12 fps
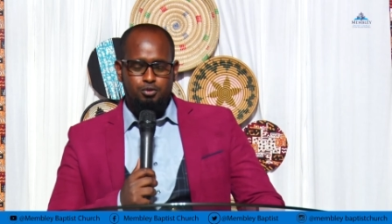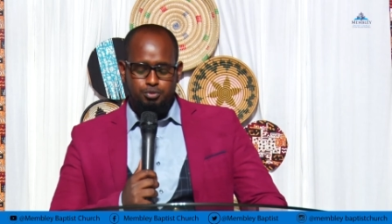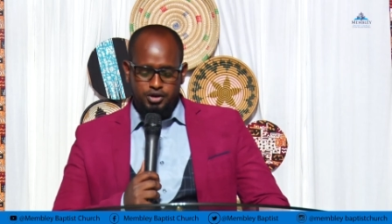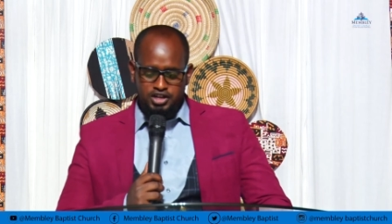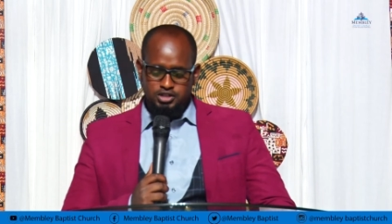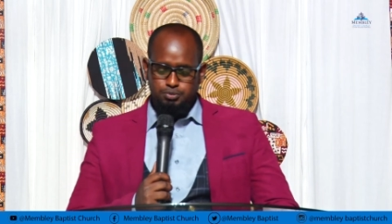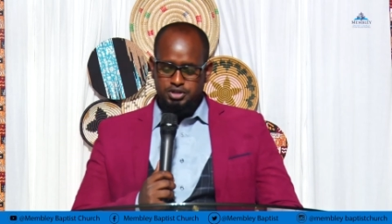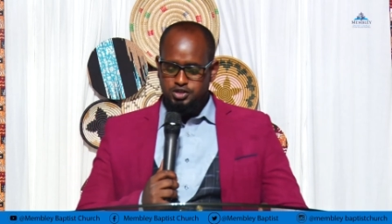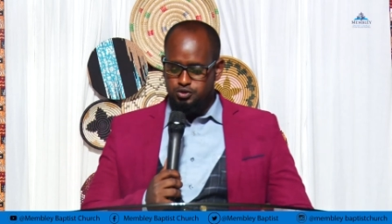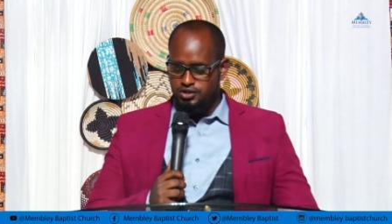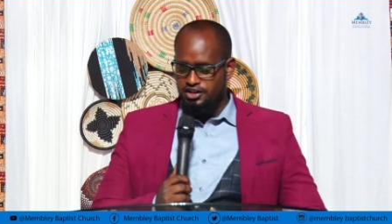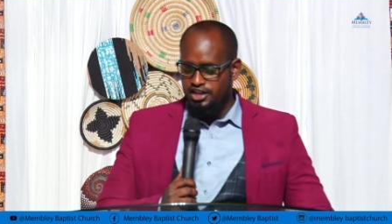Praise be
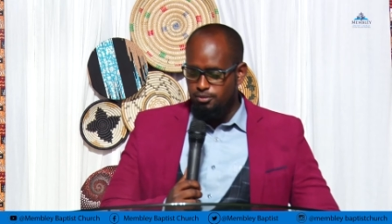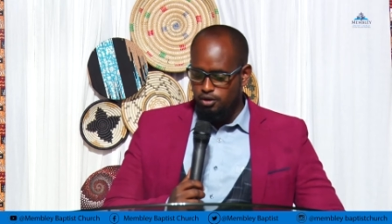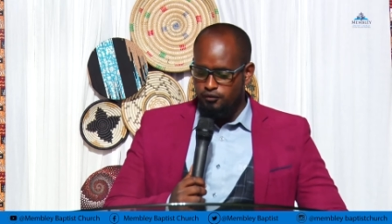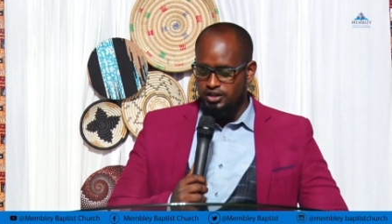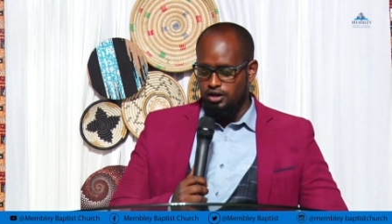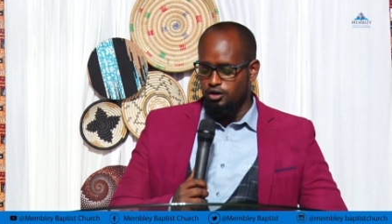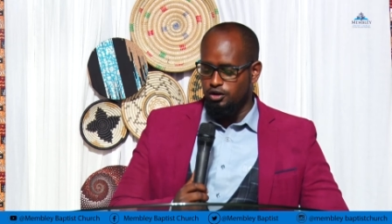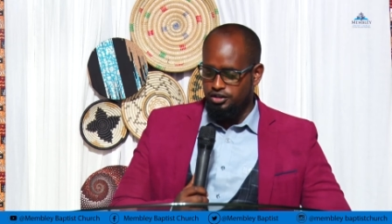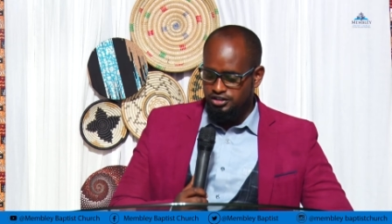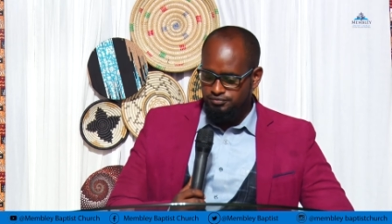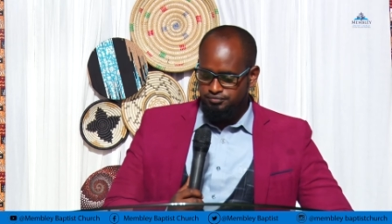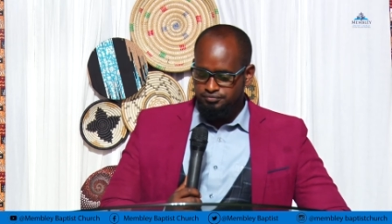to the name of the Lord.